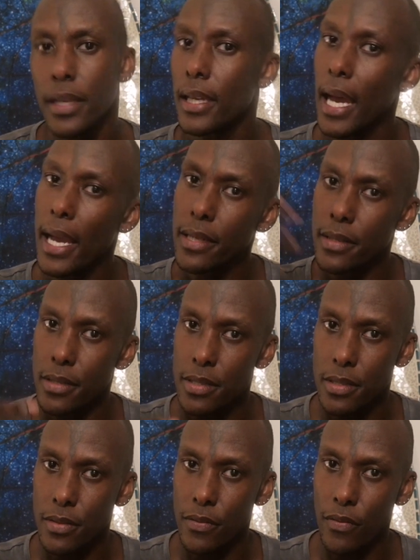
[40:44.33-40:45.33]
The
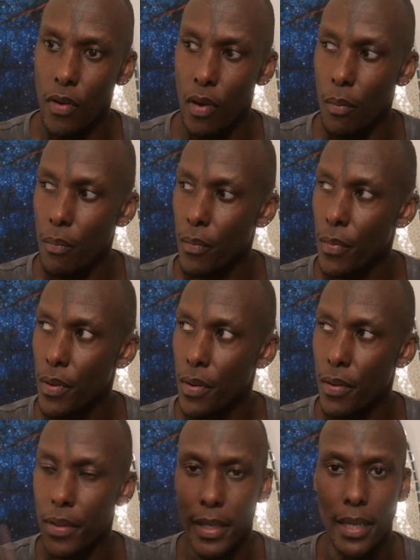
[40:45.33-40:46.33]
guidance from
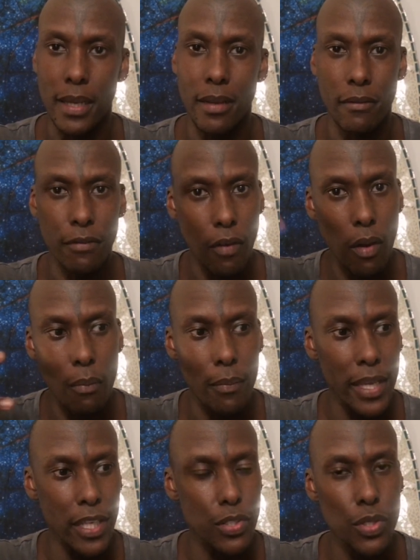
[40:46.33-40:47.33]

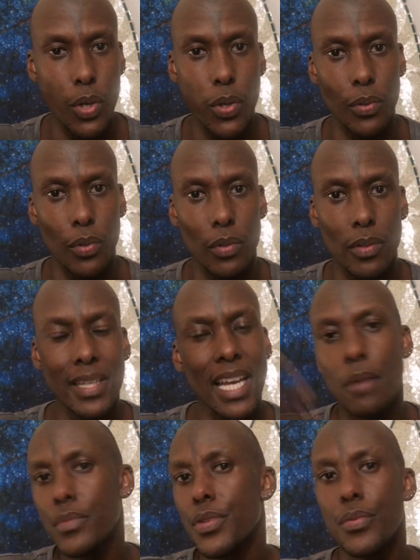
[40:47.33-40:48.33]
external
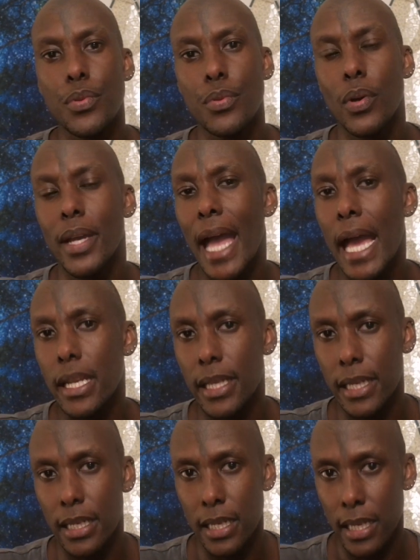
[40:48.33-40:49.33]
comes through
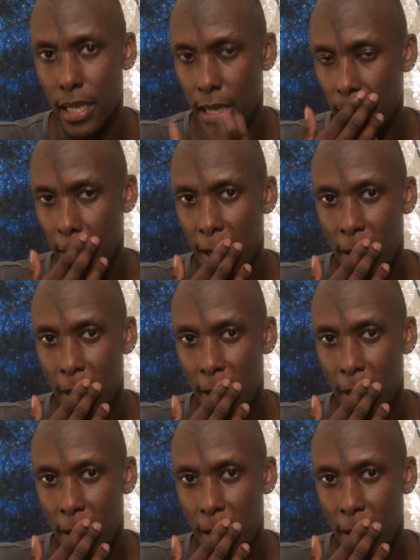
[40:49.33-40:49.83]
organically.